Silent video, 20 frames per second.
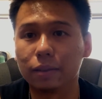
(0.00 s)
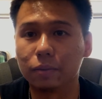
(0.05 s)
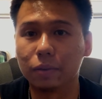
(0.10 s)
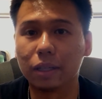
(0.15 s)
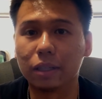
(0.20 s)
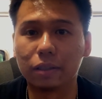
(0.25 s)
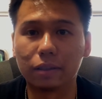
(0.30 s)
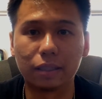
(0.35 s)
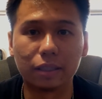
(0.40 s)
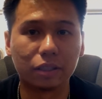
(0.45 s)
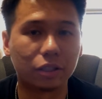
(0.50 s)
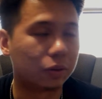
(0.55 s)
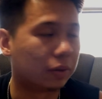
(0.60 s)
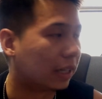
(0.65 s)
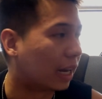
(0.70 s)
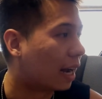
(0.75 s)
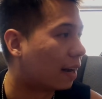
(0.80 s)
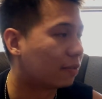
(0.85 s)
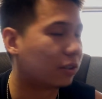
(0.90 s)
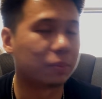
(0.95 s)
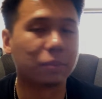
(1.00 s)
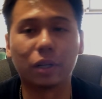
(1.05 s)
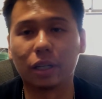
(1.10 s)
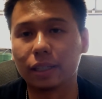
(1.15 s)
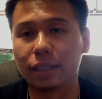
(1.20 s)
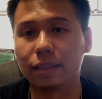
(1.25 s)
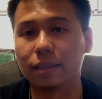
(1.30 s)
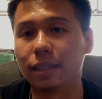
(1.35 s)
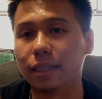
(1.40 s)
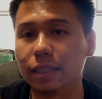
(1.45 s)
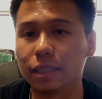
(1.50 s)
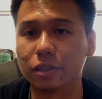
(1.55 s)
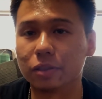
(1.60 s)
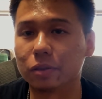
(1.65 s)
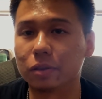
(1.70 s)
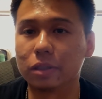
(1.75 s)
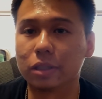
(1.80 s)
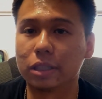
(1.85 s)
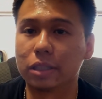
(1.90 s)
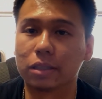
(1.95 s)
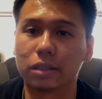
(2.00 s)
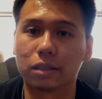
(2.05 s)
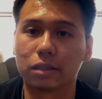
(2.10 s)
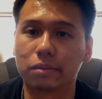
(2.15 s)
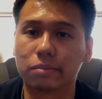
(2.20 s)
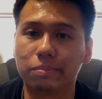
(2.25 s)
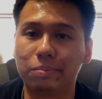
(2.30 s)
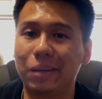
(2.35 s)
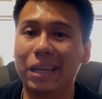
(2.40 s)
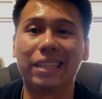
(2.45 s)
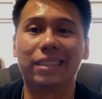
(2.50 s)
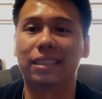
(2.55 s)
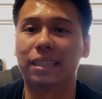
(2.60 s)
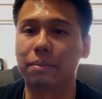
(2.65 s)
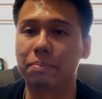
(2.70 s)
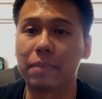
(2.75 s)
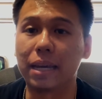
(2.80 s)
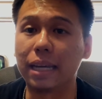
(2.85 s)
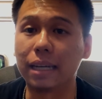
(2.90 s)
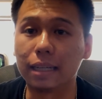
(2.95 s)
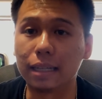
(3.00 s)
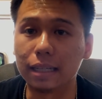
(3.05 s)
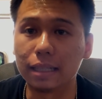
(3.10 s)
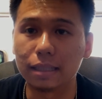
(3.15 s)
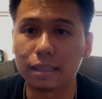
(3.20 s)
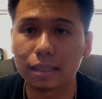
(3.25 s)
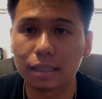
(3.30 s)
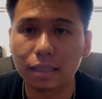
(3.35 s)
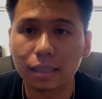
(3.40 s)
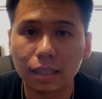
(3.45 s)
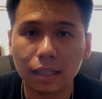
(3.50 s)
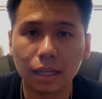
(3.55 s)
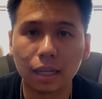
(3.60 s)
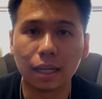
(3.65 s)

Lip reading: whether it's doing aftermarket things or just basic maintenance.